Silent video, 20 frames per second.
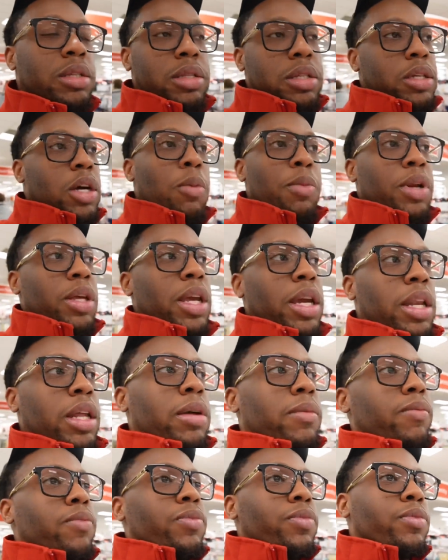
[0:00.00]
told me to get
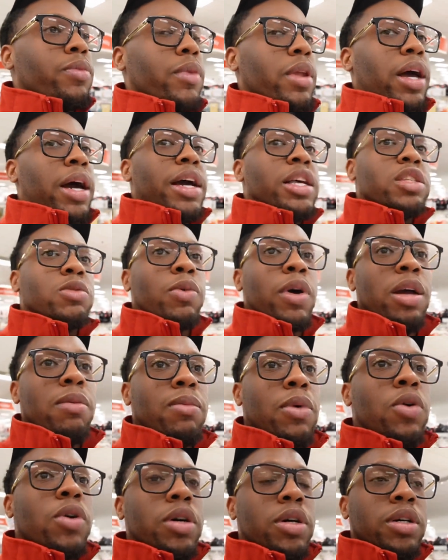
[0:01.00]
it. Ice white
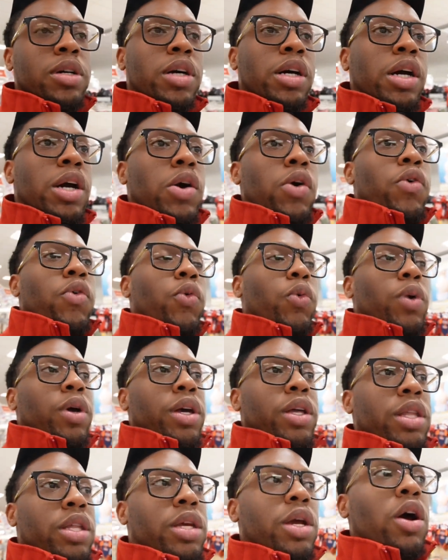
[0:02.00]
mocha
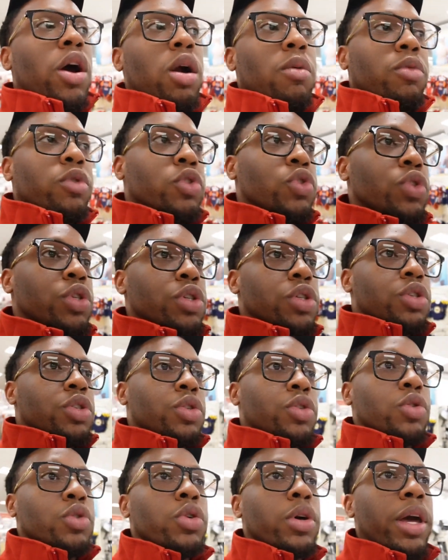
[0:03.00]
with caramel
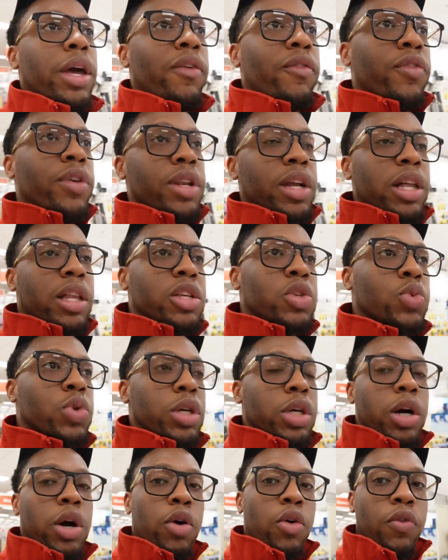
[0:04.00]
drizzle and vanilla
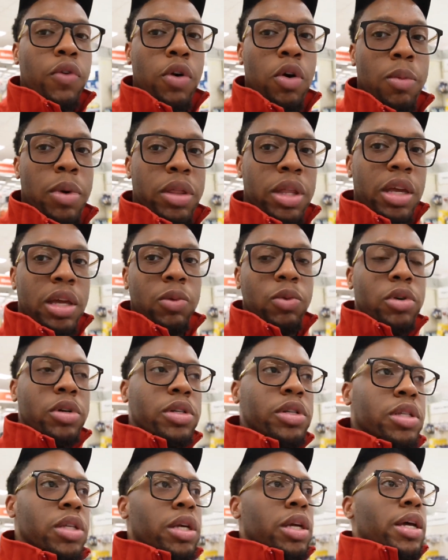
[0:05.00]
sweet cold foam, I think it
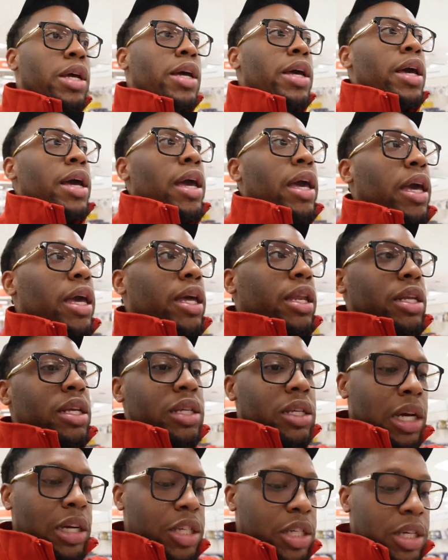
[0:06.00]
was. And
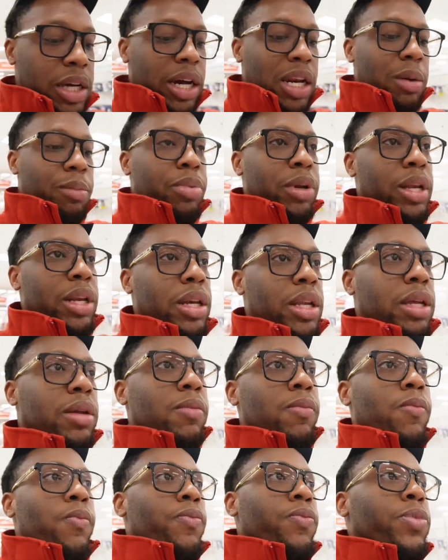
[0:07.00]
it's, I should have got it blended
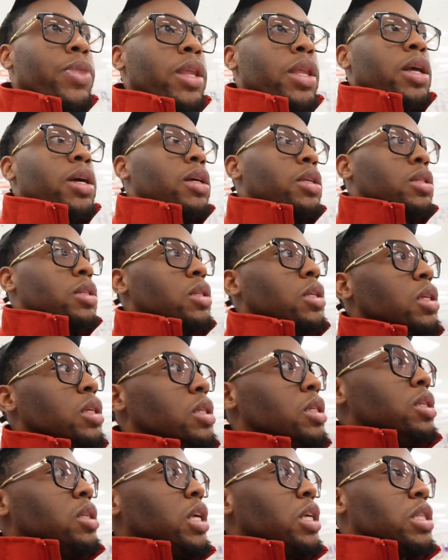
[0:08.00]
because it
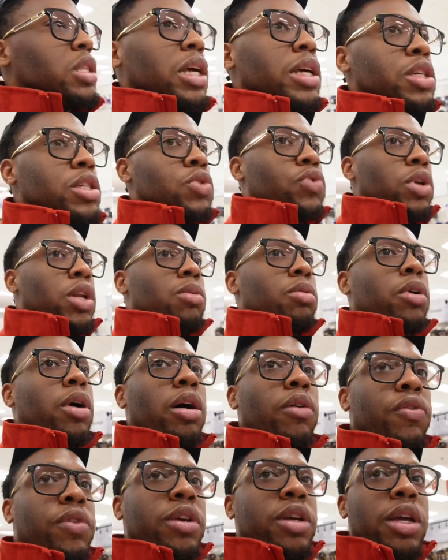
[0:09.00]
just tastes like straight up
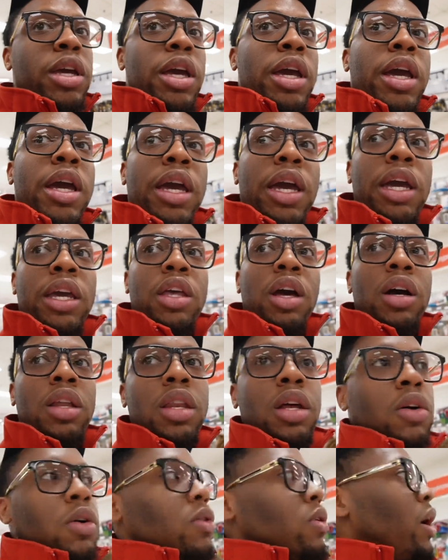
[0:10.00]
coffee. And y'all
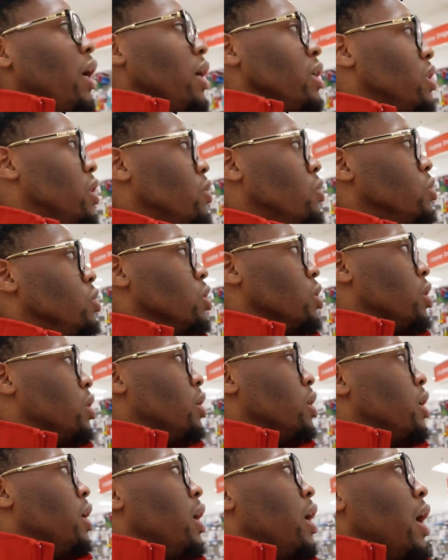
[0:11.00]
know, I told
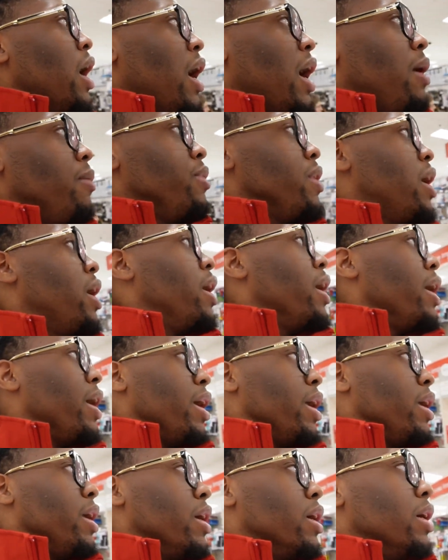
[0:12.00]
y'all, I'm not
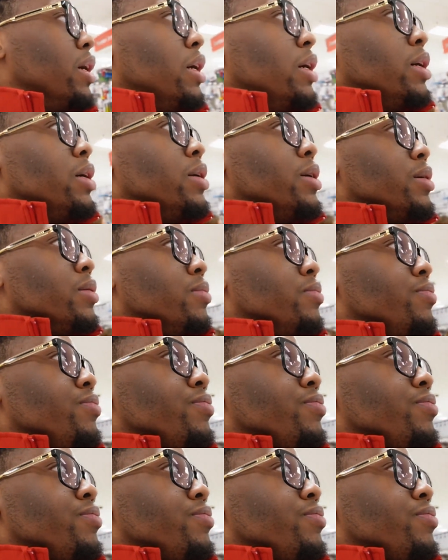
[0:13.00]
a um,